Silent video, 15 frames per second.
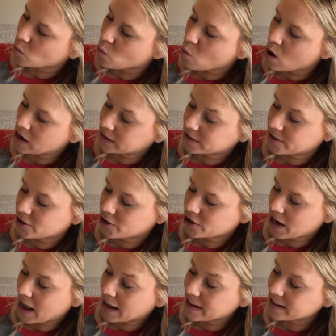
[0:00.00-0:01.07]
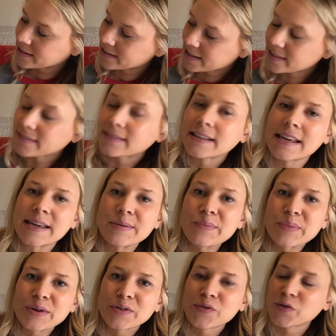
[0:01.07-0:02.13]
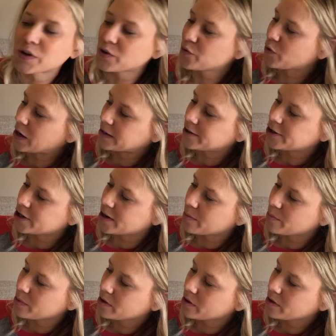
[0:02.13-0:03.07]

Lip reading: One Giant Leap for Friendship.